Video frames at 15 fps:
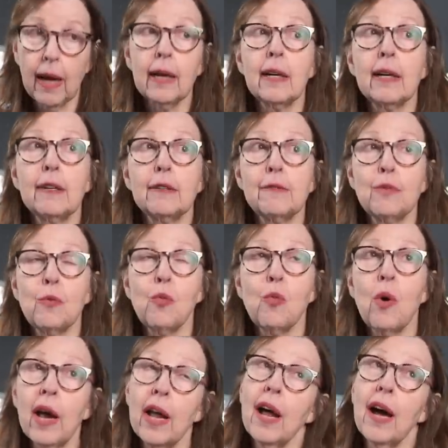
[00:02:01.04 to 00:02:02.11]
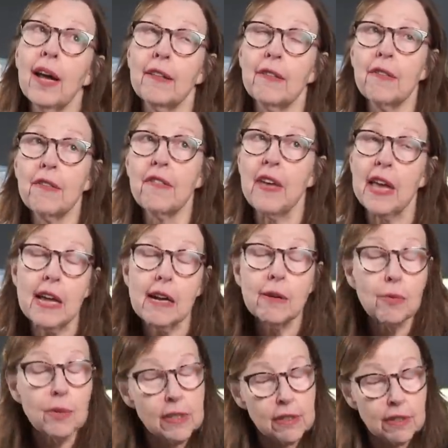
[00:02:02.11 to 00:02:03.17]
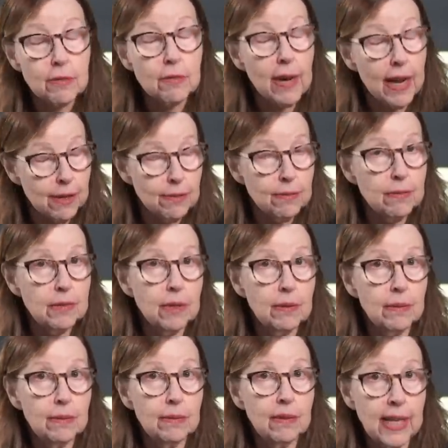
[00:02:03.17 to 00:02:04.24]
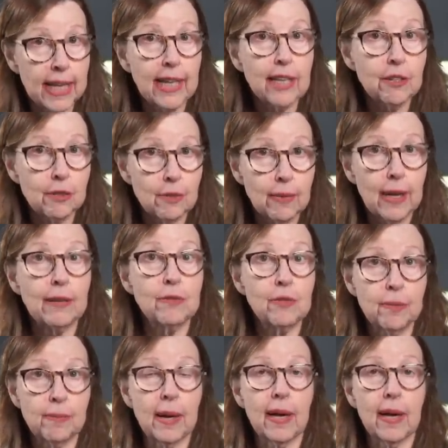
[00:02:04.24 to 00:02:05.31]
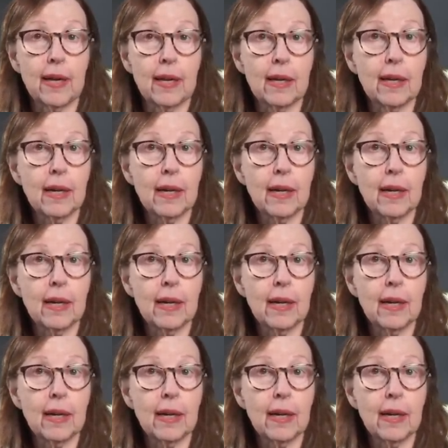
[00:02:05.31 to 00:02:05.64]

of what I think was around taken around my